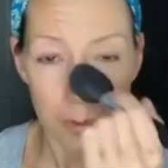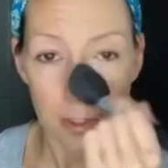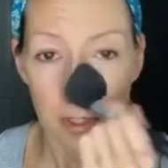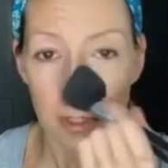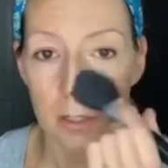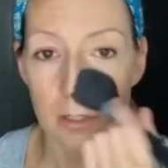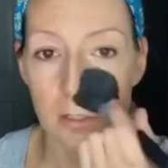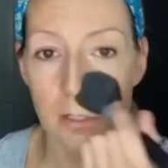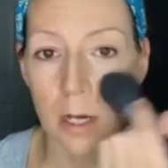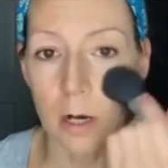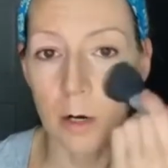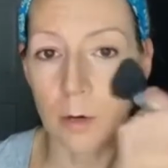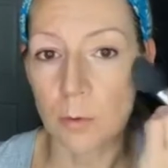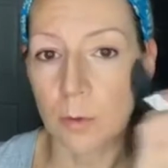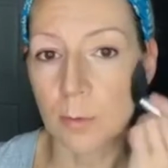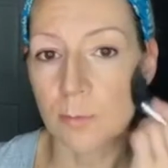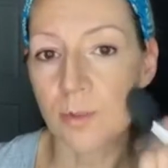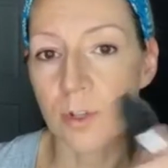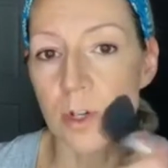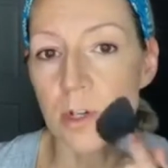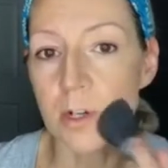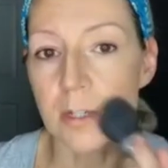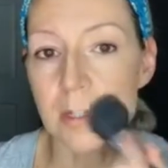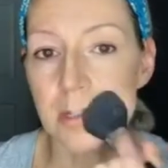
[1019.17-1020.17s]
So I'm just
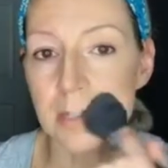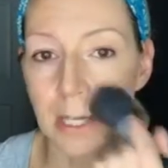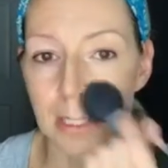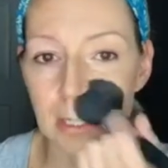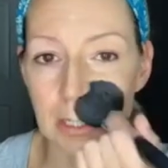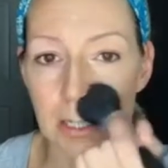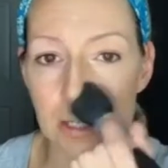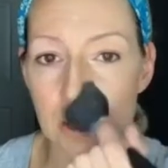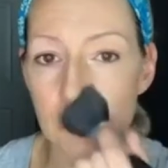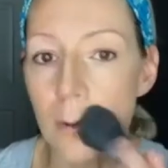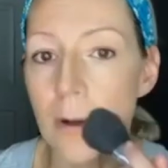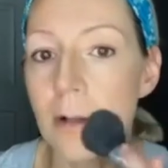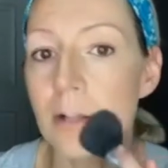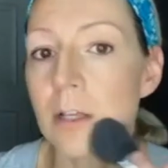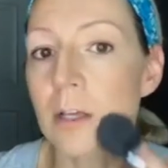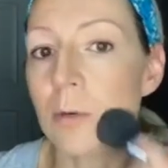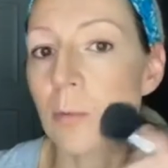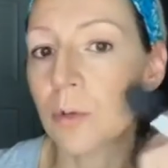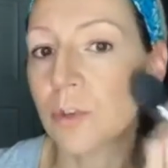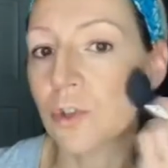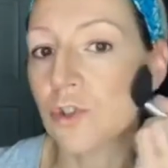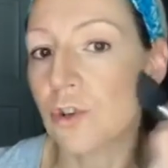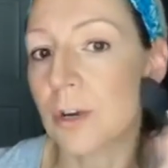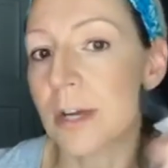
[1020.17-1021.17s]
going to set this all in with
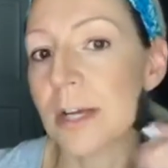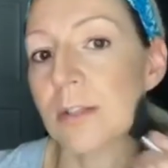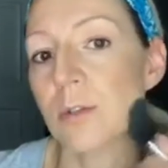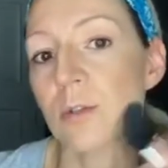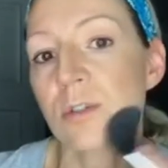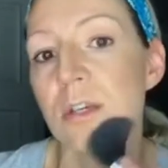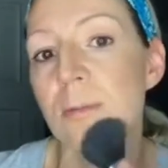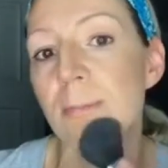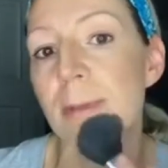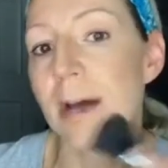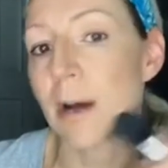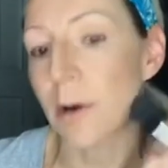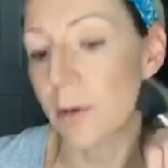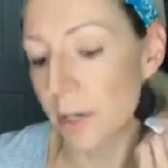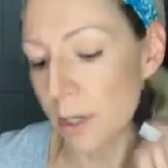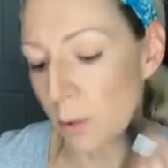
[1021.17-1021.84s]
translucent powder,